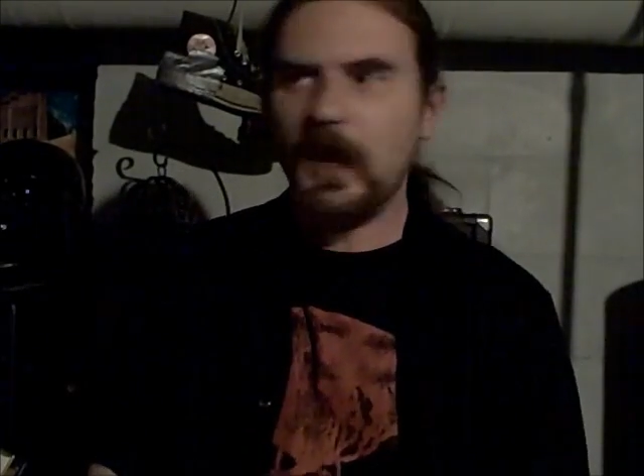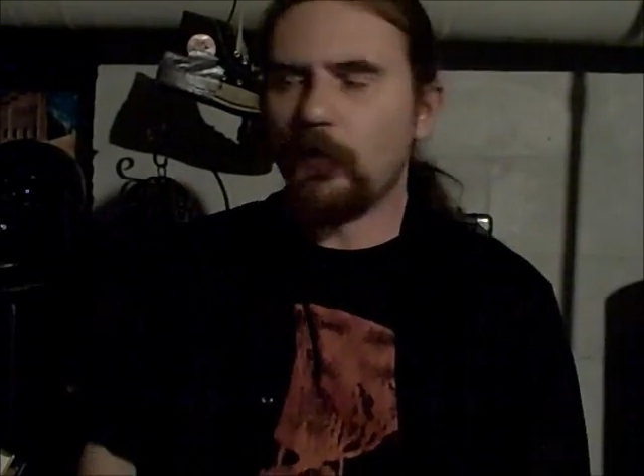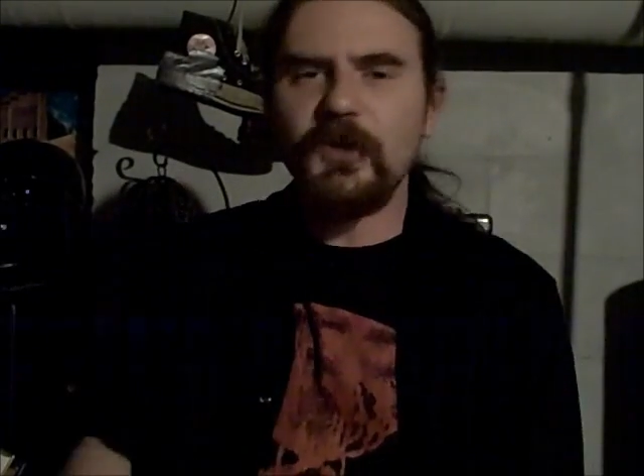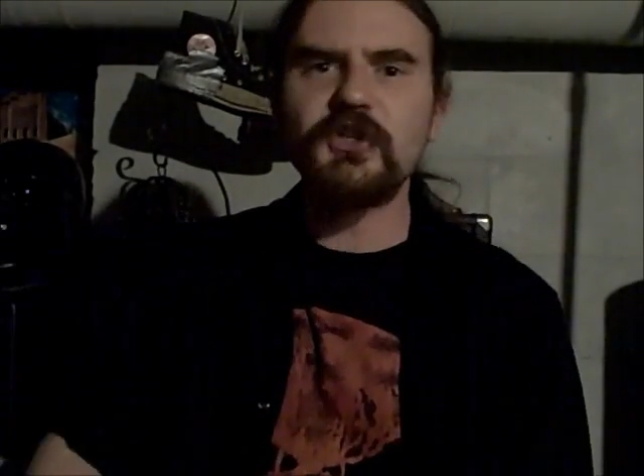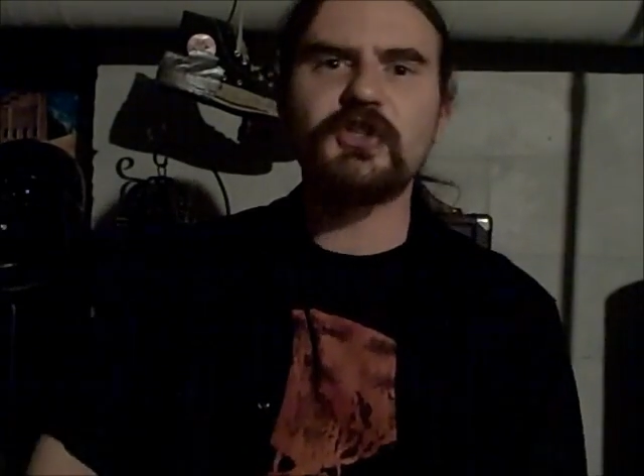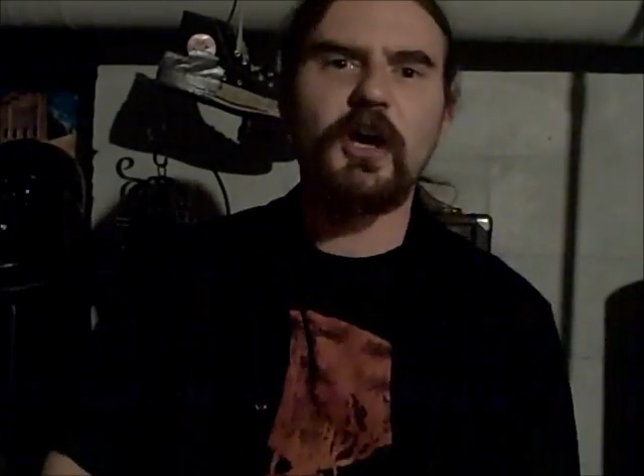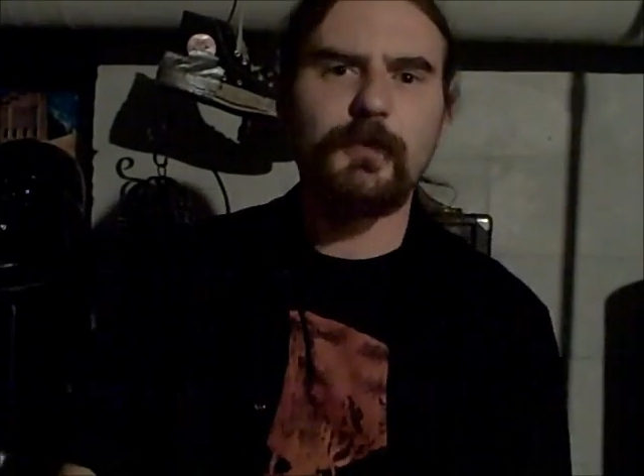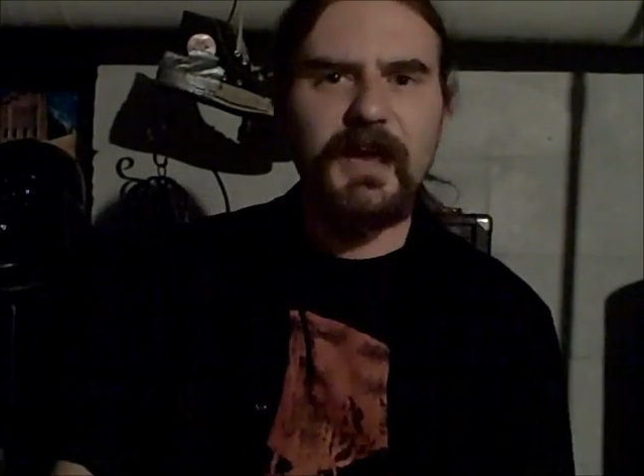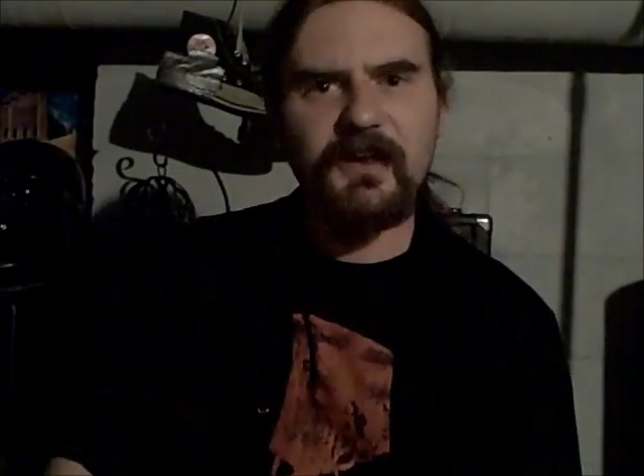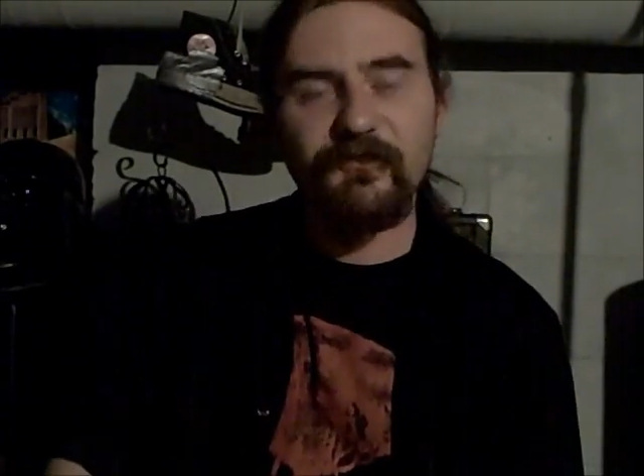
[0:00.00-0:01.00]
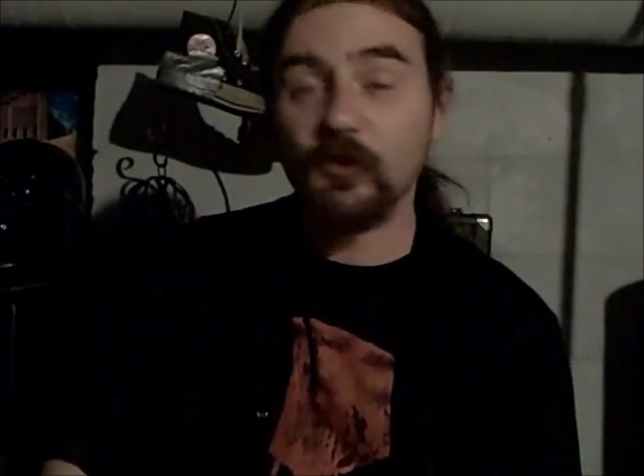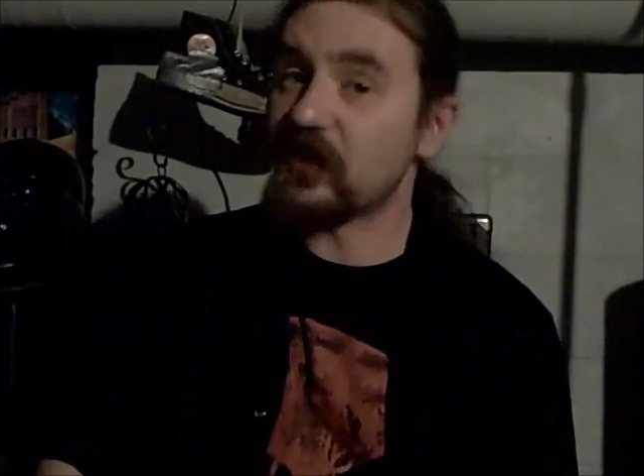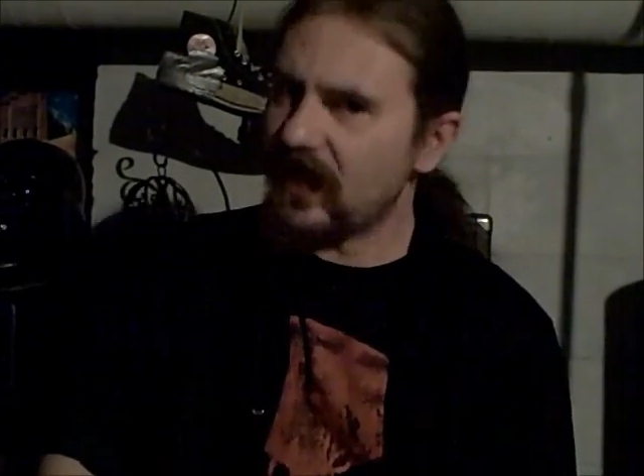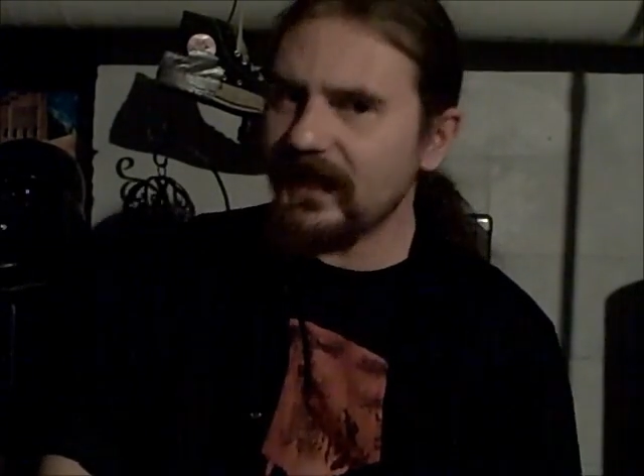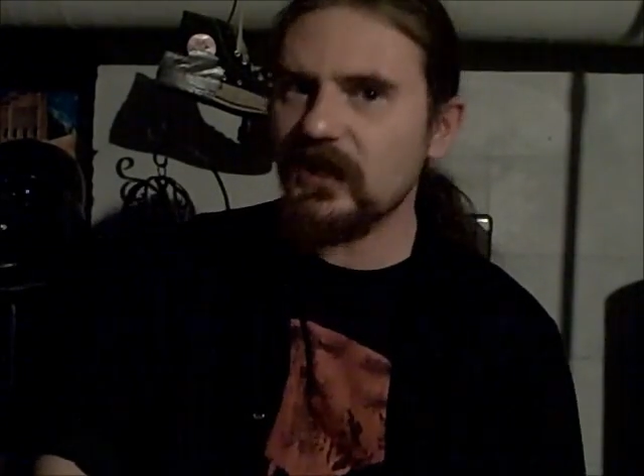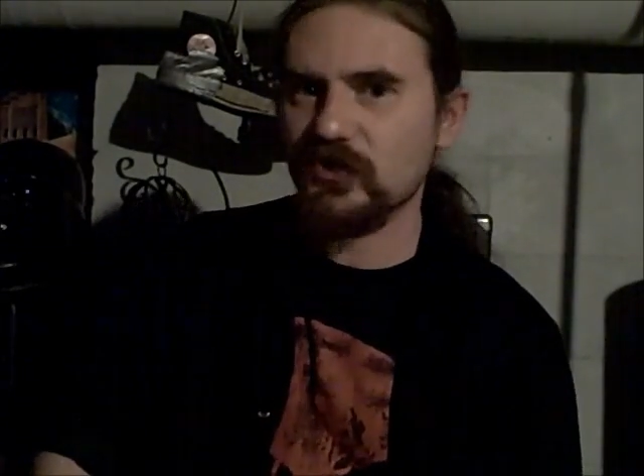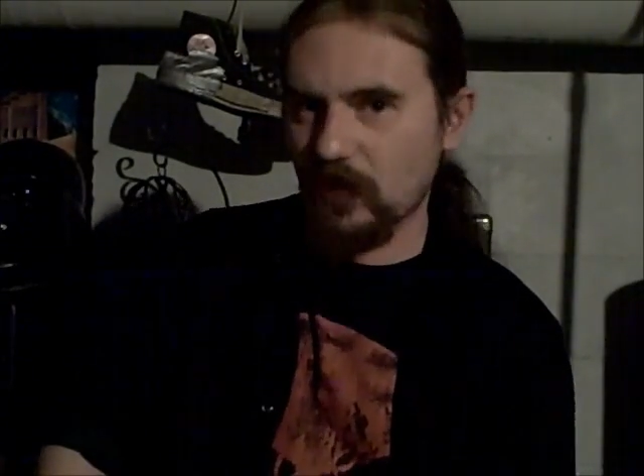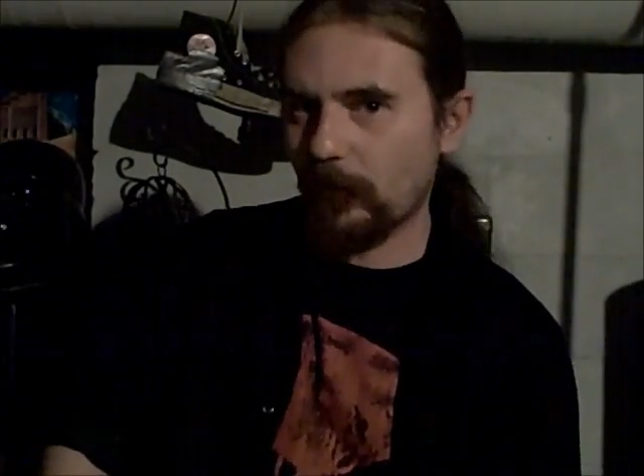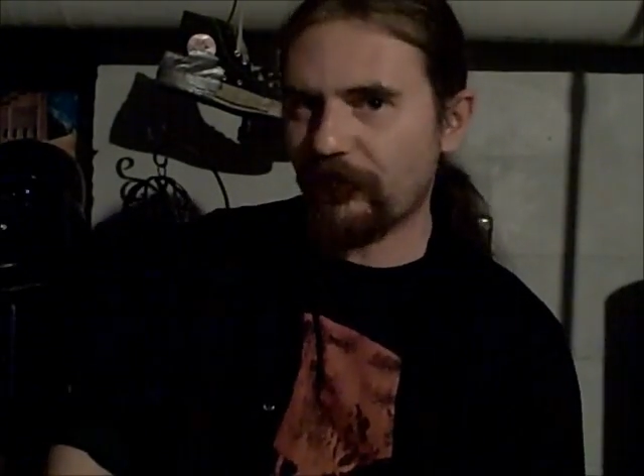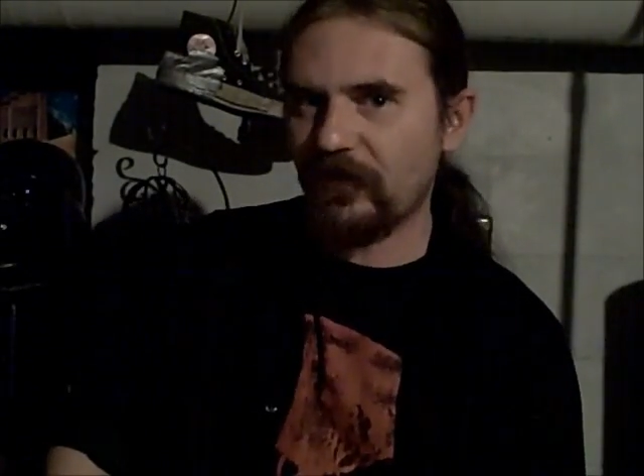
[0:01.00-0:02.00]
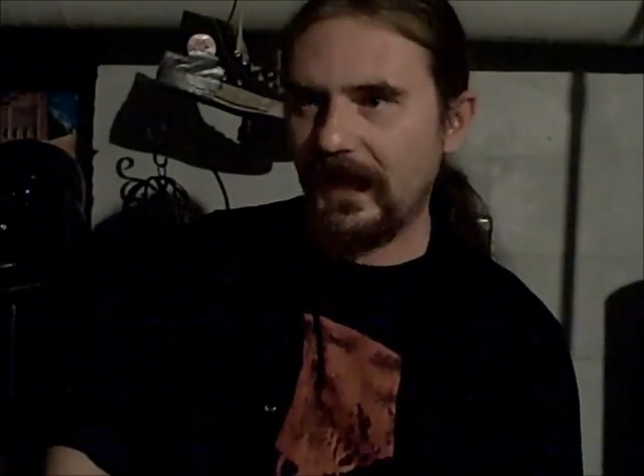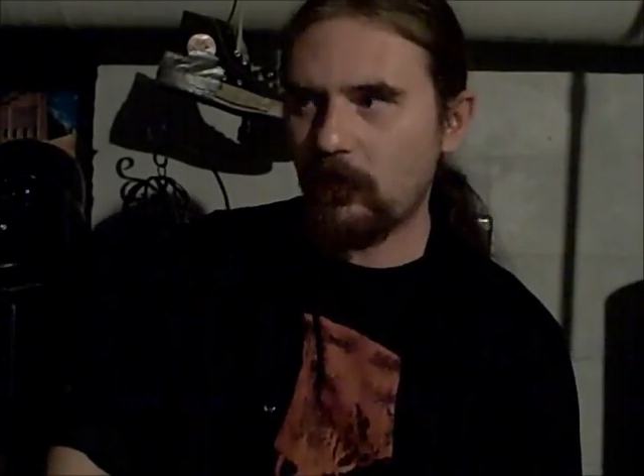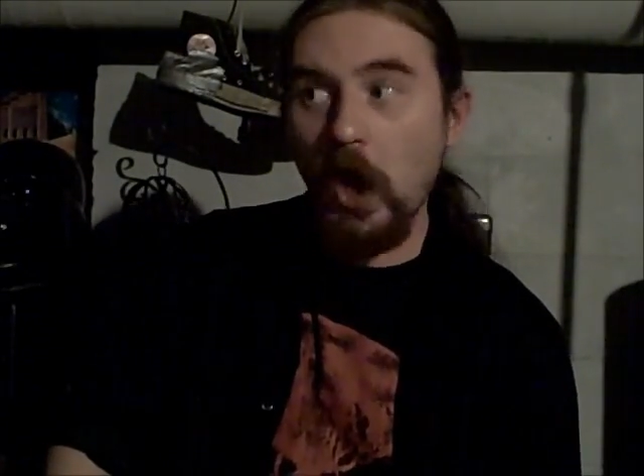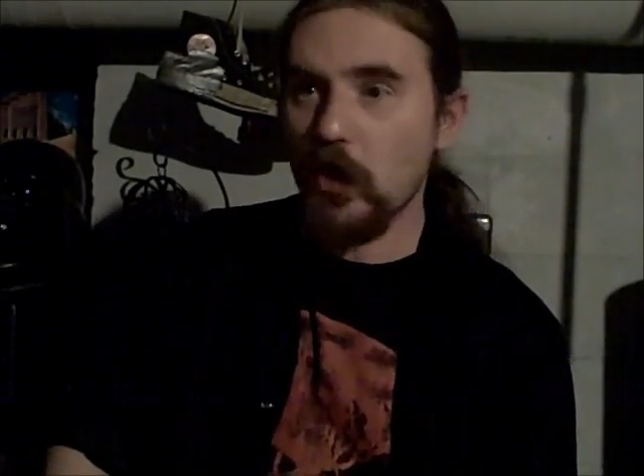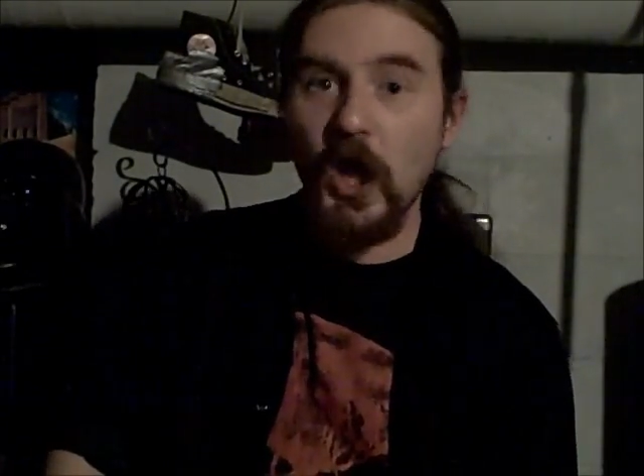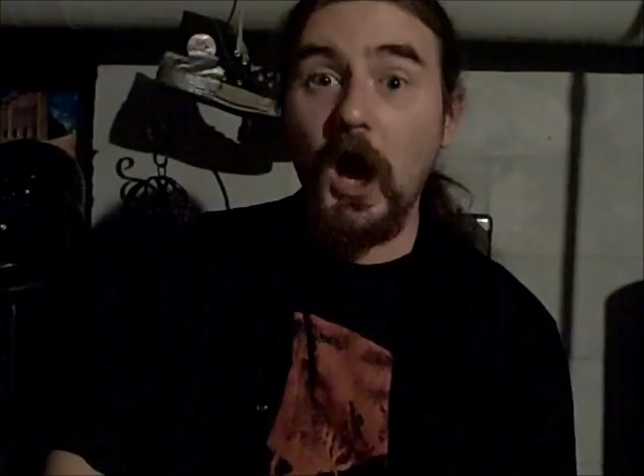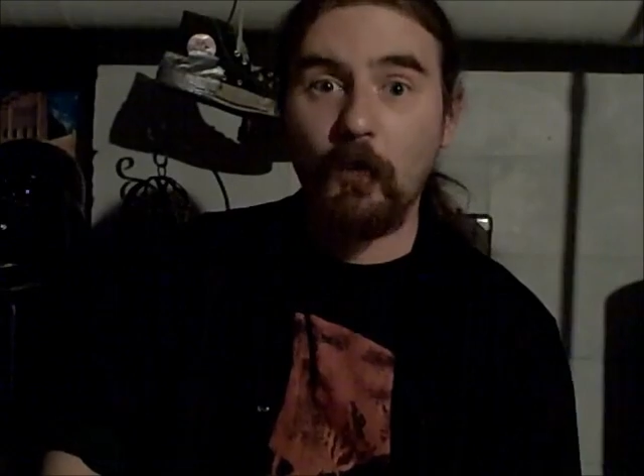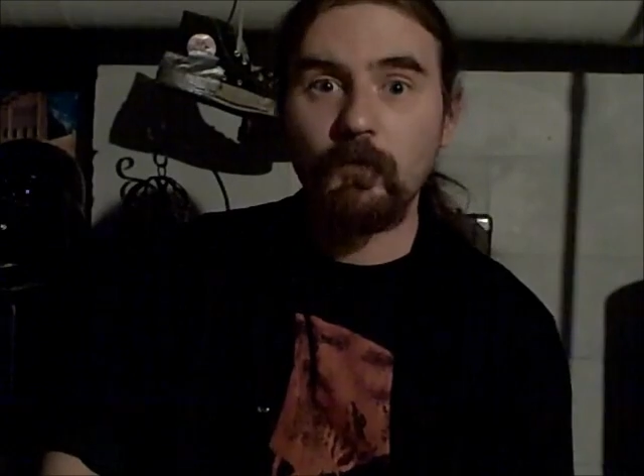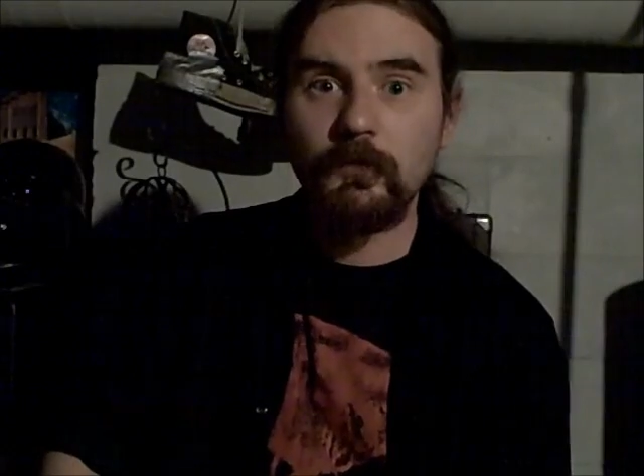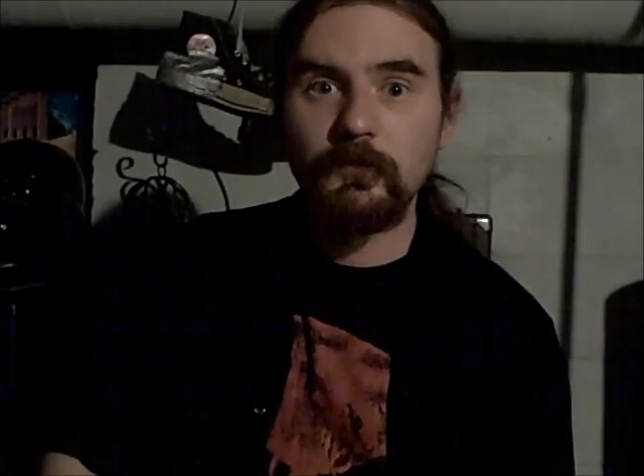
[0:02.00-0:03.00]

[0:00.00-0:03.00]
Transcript: And we just talk back and forth. Can I get in trouble for that? No.